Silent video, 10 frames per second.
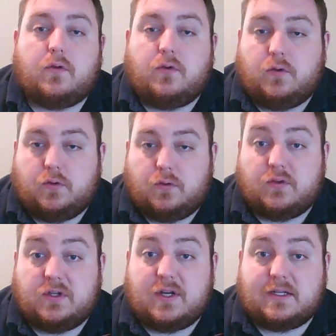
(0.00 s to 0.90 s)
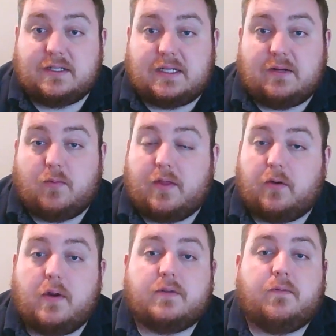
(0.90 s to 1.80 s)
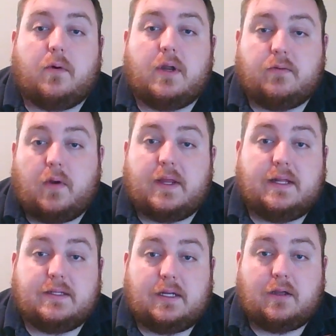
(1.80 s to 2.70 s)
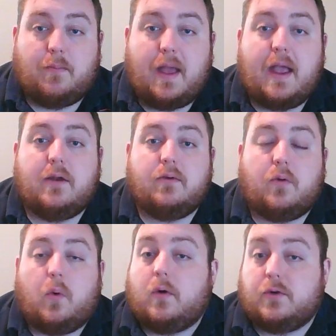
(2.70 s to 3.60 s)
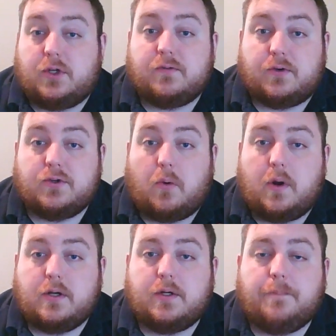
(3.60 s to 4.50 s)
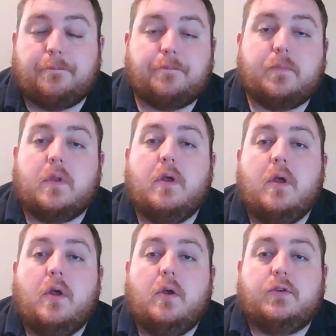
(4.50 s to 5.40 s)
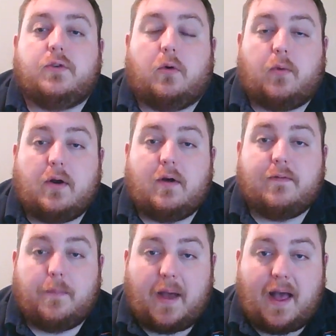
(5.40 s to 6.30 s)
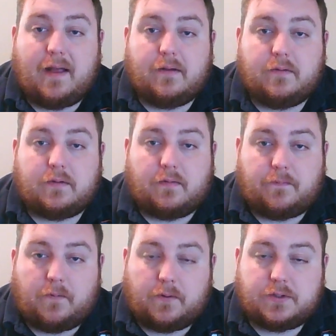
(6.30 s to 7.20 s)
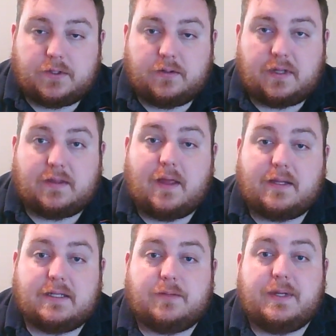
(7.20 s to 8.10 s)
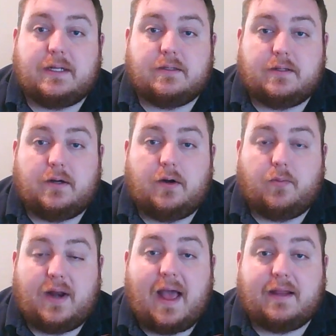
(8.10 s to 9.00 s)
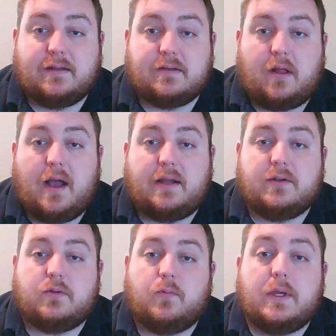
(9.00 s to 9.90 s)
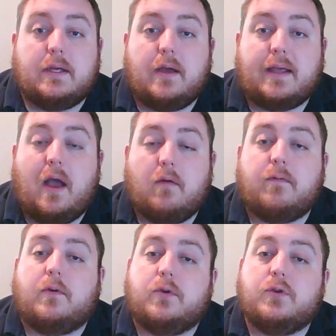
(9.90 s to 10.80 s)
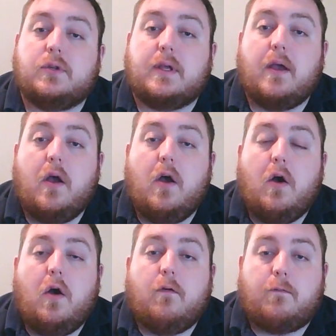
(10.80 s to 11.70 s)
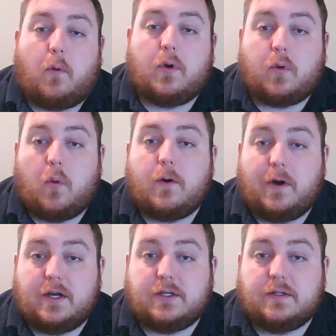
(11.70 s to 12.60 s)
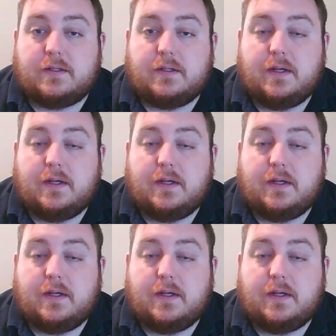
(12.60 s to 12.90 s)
usage at a scene, whether it's for running incident command or just for storage. So right off the bat, the first thing that needs to be considered when adding a slide is we account for usually 4¼ inches